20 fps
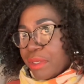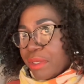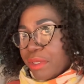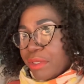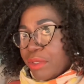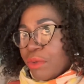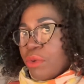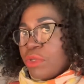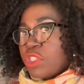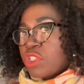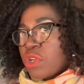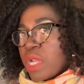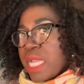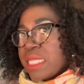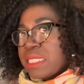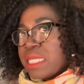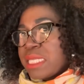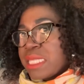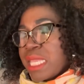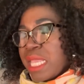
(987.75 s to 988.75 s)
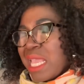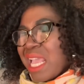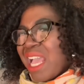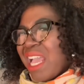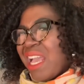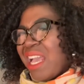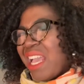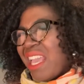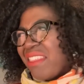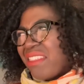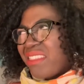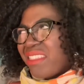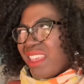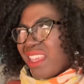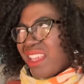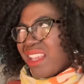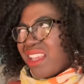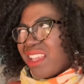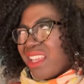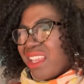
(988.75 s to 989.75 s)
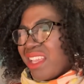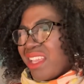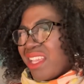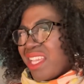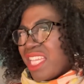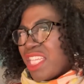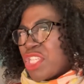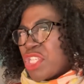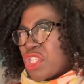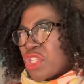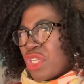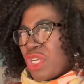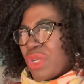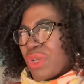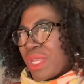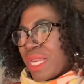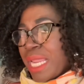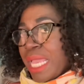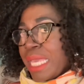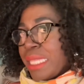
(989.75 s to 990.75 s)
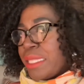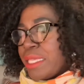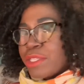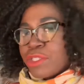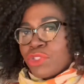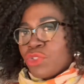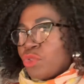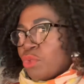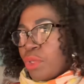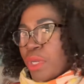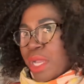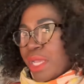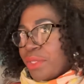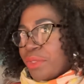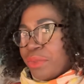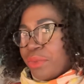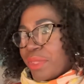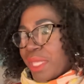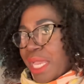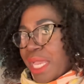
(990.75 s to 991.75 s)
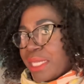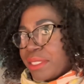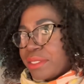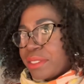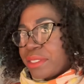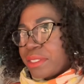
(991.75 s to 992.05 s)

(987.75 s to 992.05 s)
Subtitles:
Don't try to say, I think it should look like this. Do not do that.